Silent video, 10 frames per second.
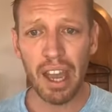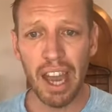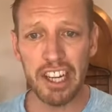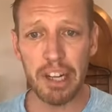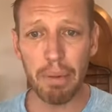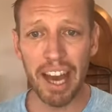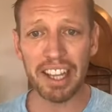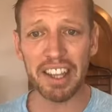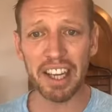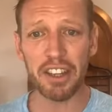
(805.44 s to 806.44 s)
Ashley
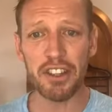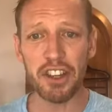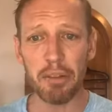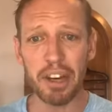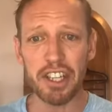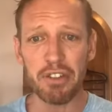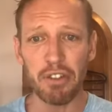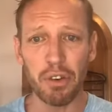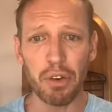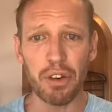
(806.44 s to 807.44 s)
Black, thank you so much
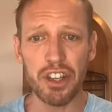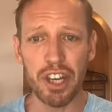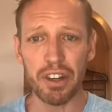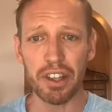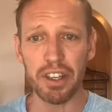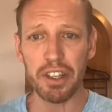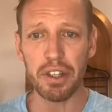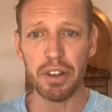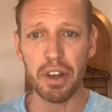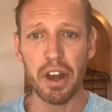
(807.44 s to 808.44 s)
for sharing
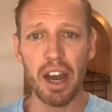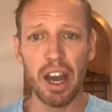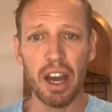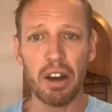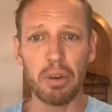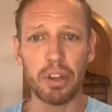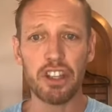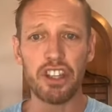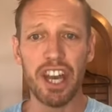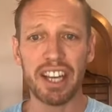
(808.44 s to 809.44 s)
this
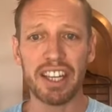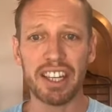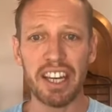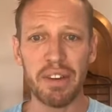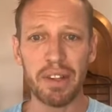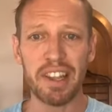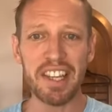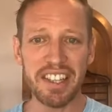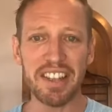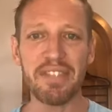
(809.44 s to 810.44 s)
with Jack and with
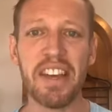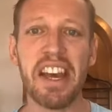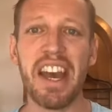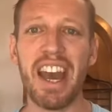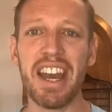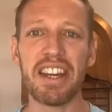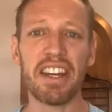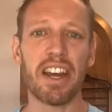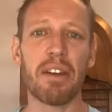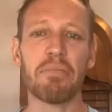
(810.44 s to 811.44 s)
Lisa. And
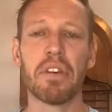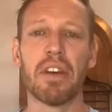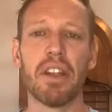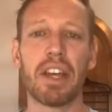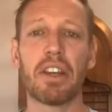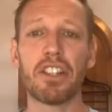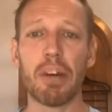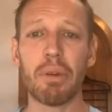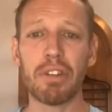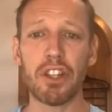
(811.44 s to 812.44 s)
thank you
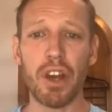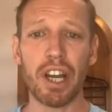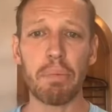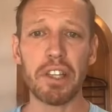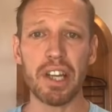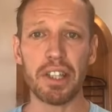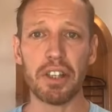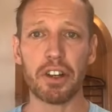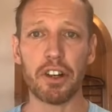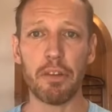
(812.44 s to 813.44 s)
so much for showing up inside
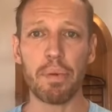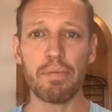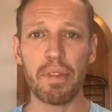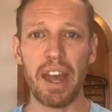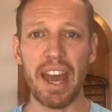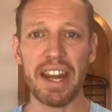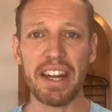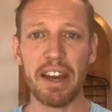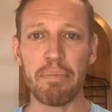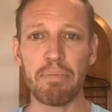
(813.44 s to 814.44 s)
this group
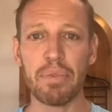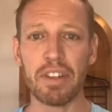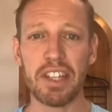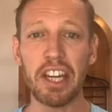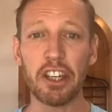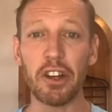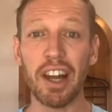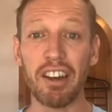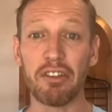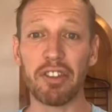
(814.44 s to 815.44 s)
and sending you
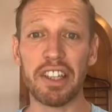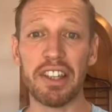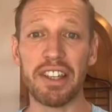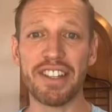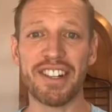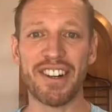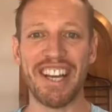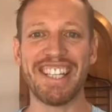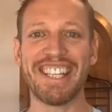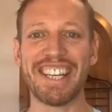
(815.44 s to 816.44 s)
love in these
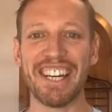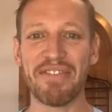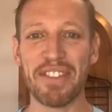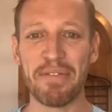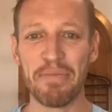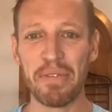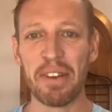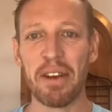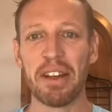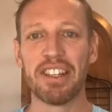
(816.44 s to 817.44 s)
crazy times.
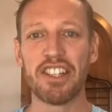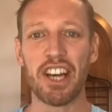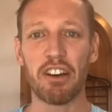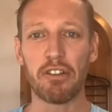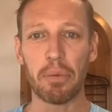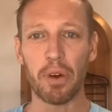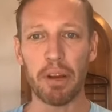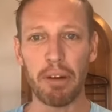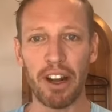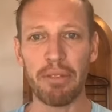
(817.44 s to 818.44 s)
Ciao from
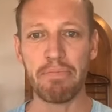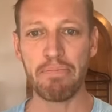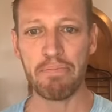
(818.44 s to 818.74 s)
Guatemala.